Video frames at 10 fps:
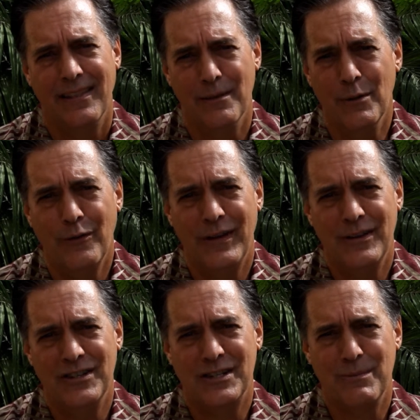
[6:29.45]
the movie
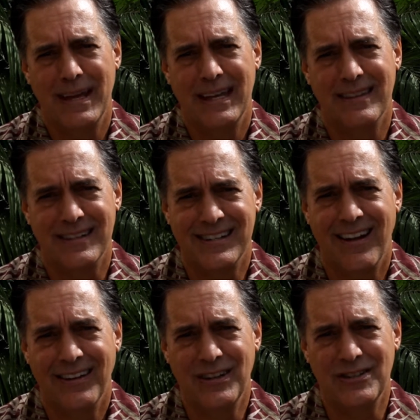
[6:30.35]
you just made, the
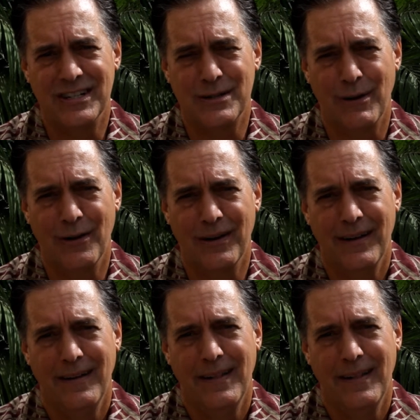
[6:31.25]
song you just wrote.